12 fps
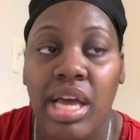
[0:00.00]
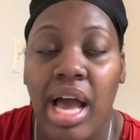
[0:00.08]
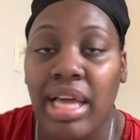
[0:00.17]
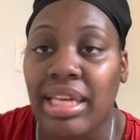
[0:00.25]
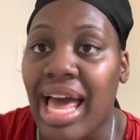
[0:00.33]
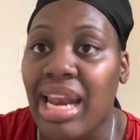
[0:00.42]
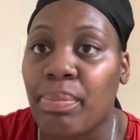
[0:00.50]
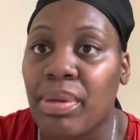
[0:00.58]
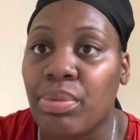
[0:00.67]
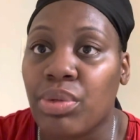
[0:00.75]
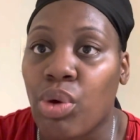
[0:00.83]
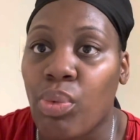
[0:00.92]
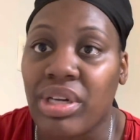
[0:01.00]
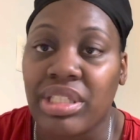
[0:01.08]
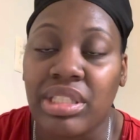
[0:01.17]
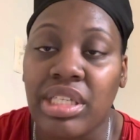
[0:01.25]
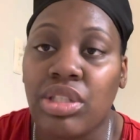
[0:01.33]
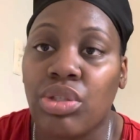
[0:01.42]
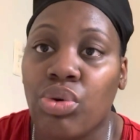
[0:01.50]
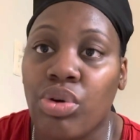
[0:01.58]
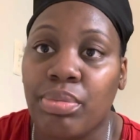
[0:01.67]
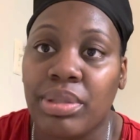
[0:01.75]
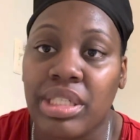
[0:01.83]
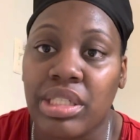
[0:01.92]
a lot of people don't want to seek the
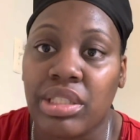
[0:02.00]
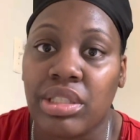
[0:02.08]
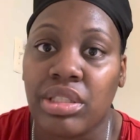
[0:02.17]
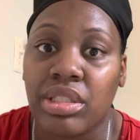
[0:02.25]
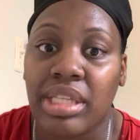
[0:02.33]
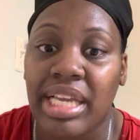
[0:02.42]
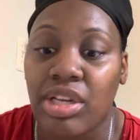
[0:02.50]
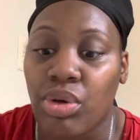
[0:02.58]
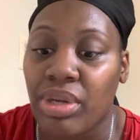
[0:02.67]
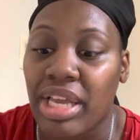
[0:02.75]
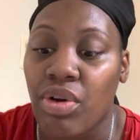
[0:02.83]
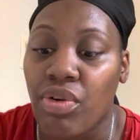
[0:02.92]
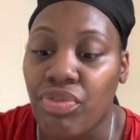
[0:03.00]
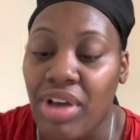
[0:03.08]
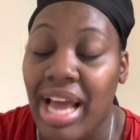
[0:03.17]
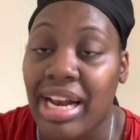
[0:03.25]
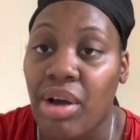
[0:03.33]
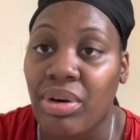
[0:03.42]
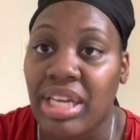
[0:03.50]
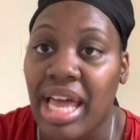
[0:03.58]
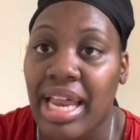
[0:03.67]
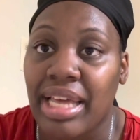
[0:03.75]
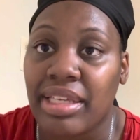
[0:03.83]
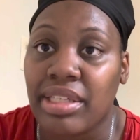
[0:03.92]
Lord because they know they're going to find out a
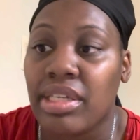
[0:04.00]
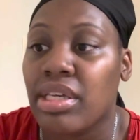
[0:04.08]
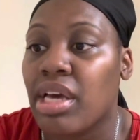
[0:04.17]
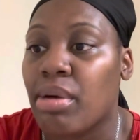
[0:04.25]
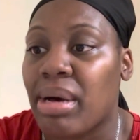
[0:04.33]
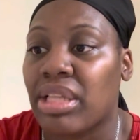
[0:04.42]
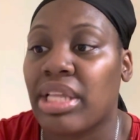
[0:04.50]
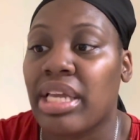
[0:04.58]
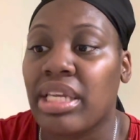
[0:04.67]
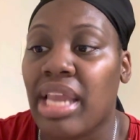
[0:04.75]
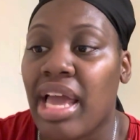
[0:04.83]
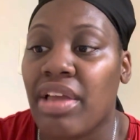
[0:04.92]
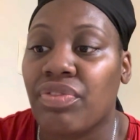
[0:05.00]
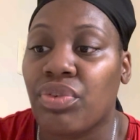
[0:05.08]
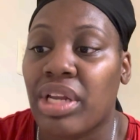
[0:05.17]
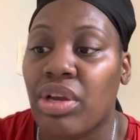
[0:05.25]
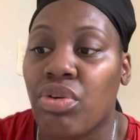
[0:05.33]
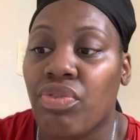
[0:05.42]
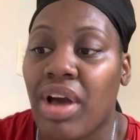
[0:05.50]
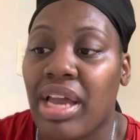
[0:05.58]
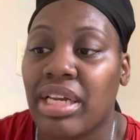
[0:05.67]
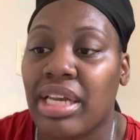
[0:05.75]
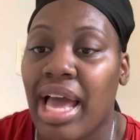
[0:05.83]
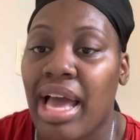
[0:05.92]
lot about their life or they're going to find
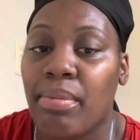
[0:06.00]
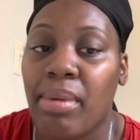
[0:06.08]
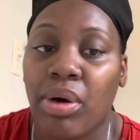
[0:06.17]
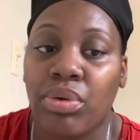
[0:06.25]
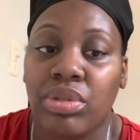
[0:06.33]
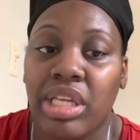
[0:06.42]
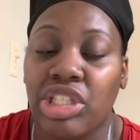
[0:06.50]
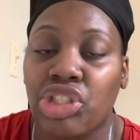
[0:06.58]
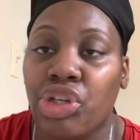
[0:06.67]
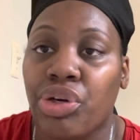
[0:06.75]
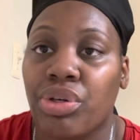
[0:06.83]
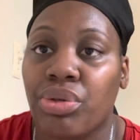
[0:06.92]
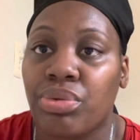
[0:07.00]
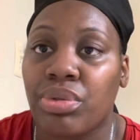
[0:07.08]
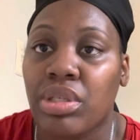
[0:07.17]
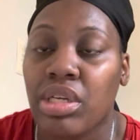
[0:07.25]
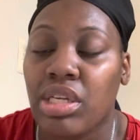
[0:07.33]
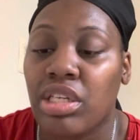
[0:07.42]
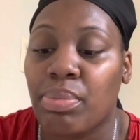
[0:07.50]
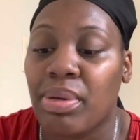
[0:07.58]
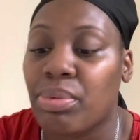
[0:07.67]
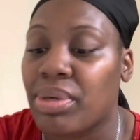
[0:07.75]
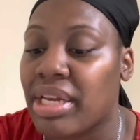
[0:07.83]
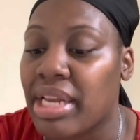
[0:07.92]
a lot about their circle, the
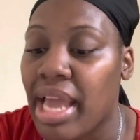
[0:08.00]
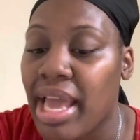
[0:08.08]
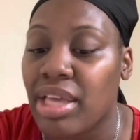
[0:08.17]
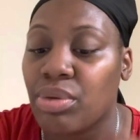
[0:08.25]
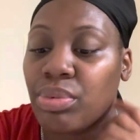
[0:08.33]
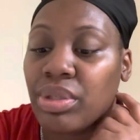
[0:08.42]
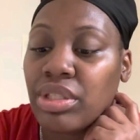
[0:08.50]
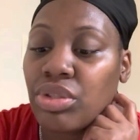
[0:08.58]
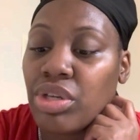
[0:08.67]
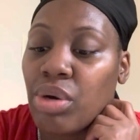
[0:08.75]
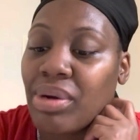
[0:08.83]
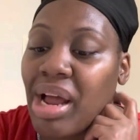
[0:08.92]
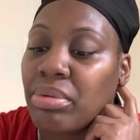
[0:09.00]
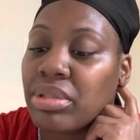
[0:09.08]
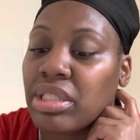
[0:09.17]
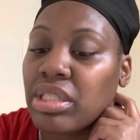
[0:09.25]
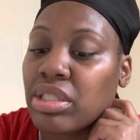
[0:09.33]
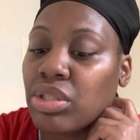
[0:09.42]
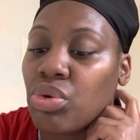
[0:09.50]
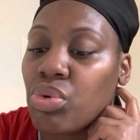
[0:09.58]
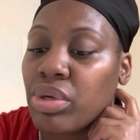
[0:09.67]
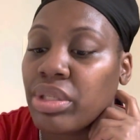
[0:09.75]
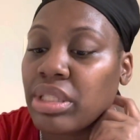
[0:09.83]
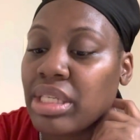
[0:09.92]
people that they hang with. You know, when I was seeking the
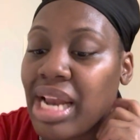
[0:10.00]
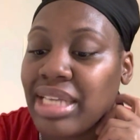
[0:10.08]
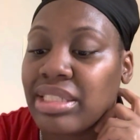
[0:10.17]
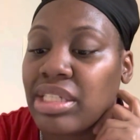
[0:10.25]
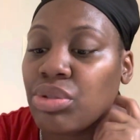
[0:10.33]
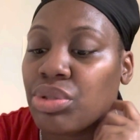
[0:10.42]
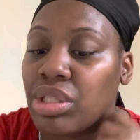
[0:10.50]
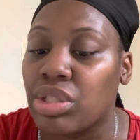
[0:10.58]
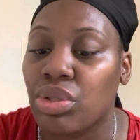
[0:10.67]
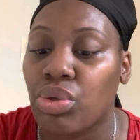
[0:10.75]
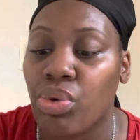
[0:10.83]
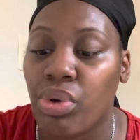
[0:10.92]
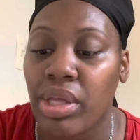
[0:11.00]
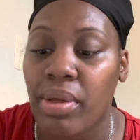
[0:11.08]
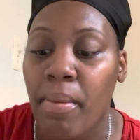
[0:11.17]
Lord and I still seek the Lord,